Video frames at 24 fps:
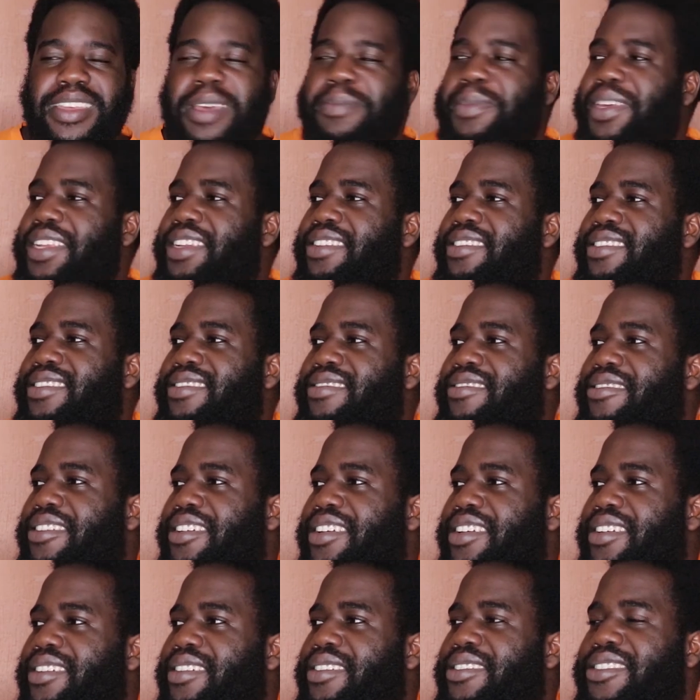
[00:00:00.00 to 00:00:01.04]
I mean,
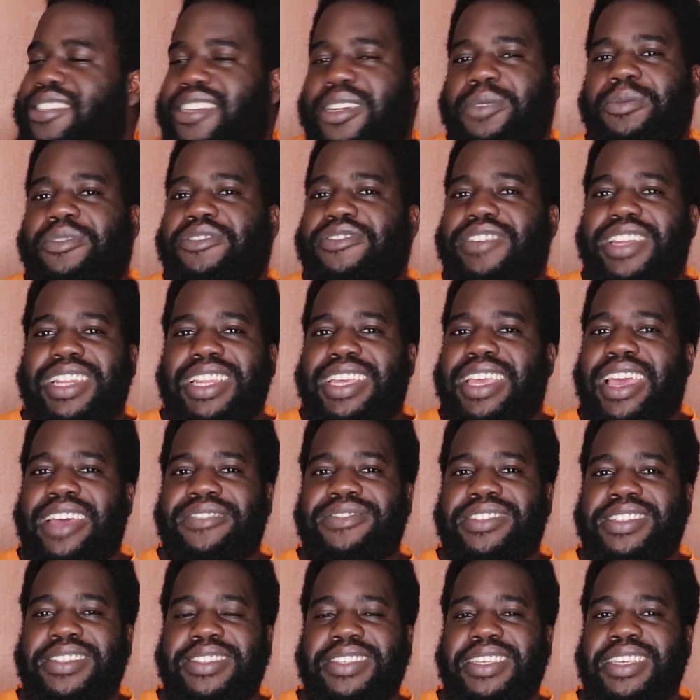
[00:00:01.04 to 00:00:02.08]
did we really
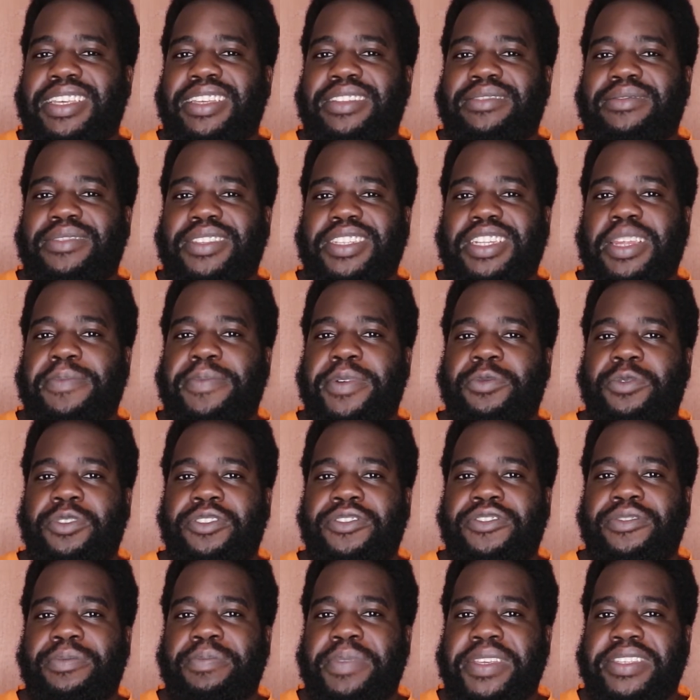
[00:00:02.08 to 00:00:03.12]
have to see
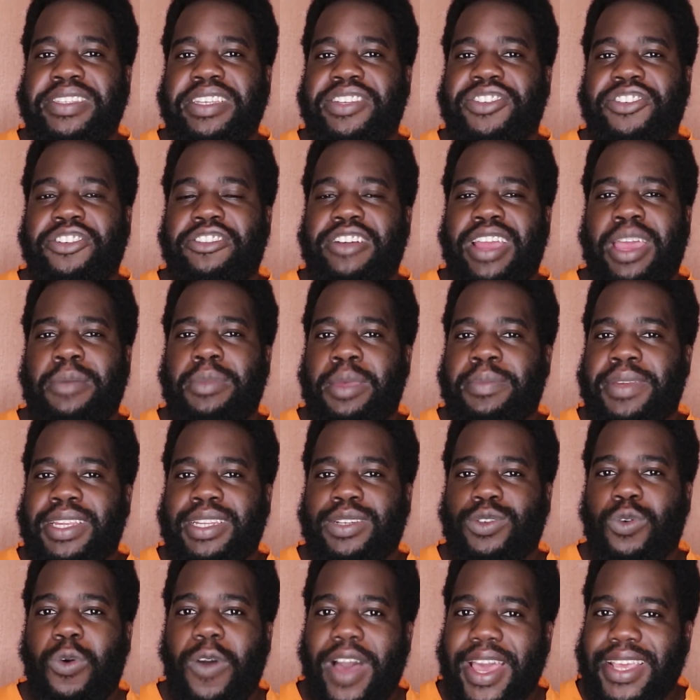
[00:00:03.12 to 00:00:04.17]
Steppenwolf be such a crybaby
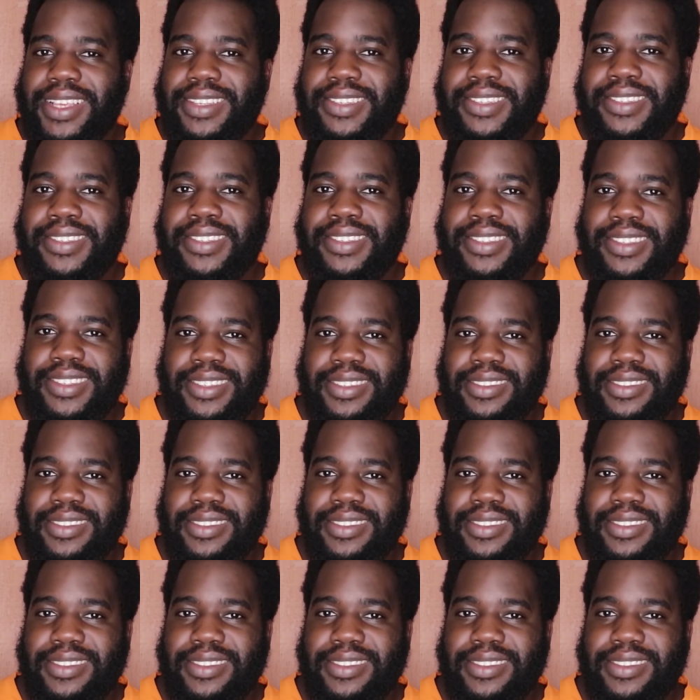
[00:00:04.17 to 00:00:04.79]
twice?